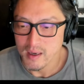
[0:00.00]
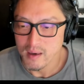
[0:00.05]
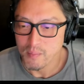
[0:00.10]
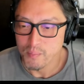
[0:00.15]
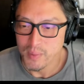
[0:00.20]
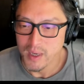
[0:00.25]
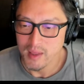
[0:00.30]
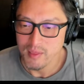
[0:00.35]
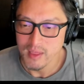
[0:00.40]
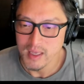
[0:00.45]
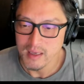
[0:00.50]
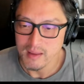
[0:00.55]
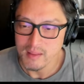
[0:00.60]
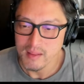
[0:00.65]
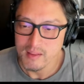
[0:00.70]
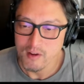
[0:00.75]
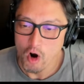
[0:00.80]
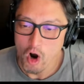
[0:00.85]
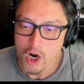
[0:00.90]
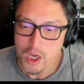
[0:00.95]
I think
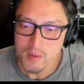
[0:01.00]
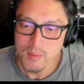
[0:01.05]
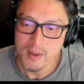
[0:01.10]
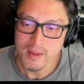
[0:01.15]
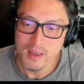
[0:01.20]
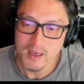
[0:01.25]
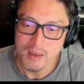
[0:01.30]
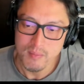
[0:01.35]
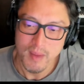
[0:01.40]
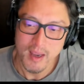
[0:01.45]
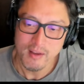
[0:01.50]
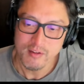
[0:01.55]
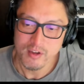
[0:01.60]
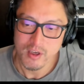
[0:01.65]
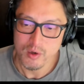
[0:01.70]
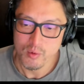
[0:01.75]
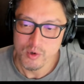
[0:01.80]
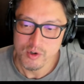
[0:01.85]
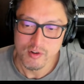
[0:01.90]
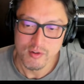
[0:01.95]
the argument that he makes here,
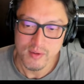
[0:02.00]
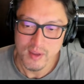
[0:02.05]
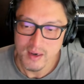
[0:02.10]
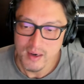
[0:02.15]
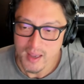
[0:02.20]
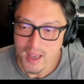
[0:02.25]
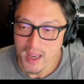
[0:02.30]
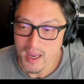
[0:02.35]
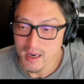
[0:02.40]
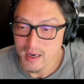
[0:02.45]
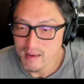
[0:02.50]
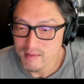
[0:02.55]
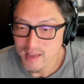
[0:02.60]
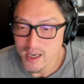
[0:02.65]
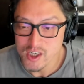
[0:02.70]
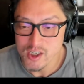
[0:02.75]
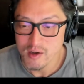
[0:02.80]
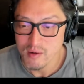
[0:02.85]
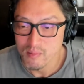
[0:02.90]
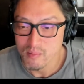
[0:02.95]
which is that, hey, it's
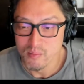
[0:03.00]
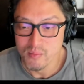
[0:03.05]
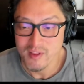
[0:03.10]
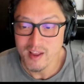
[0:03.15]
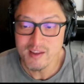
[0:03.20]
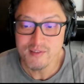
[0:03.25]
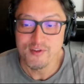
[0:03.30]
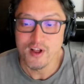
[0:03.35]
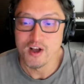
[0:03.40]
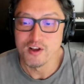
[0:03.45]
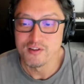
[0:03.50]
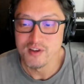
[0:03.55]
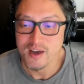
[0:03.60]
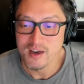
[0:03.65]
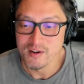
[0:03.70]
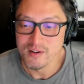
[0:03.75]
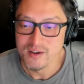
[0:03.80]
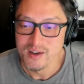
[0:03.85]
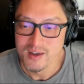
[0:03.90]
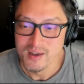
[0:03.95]
actually less
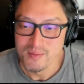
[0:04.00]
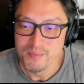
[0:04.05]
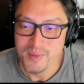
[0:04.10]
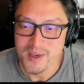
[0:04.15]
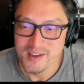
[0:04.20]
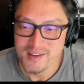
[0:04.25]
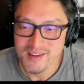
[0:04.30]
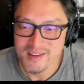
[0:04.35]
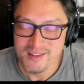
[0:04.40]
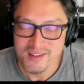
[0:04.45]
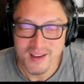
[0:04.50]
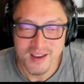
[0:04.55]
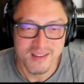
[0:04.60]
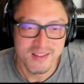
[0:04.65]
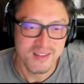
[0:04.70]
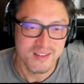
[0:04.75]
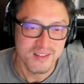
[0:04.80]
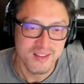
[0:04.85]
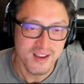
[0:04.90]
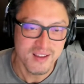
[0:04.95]
volatile because it's
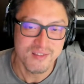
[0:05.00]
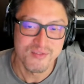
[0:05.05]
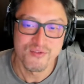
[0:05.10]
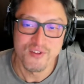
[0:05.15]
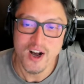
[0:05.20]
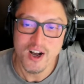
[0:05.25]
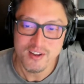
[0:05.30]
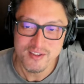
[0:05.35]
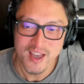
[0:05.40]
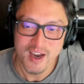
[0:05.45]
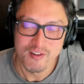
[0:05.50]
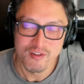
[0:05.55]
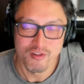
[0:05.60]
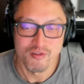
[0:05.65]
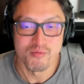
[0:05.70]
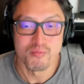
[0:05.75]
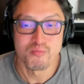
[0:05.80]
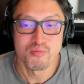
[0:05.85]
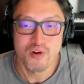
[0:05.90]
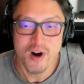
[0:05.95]
less volatile in terms
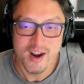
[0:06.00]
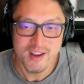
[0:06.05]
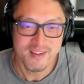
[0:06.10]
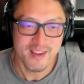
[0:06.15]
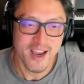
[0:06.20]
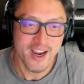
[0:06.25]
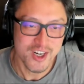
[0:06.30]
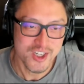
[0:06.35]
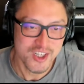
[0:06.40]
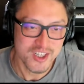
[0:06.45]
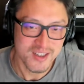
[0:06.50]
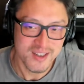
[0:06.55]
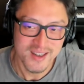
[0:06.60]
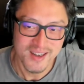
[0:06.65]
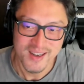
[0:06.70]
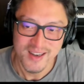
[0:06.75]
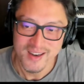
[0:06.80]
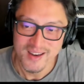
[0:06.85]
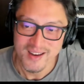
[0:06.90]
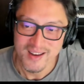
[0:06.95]
of price action
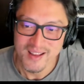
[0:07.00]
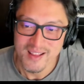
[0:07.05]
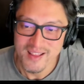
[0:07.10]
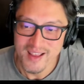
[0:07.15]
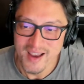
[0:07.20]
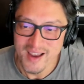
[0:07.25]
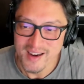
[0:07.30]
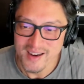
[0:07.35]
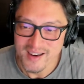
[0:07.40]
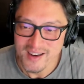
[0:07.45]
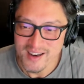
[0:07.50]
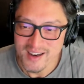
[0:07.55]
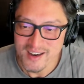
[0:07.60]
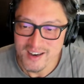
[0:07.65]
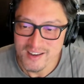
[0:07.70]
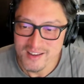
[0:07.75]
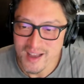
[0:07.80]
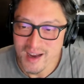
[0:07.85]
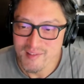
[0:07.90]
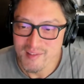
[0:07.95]
than a
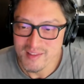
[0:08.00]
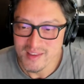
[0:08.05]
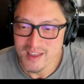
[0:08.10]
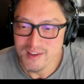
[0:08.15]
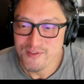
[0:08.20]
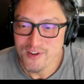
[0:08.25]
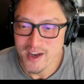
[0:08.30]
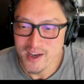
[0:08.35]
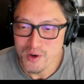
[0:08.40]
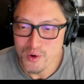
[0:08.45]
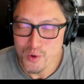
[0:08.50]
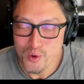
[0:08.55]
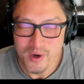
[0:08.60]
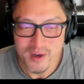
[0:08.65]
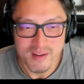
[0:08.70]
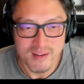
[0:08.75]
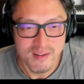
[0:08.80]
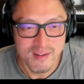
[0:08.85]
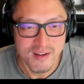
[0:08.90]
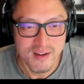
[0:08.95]
lot of the DeFi
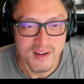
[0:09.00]
coins.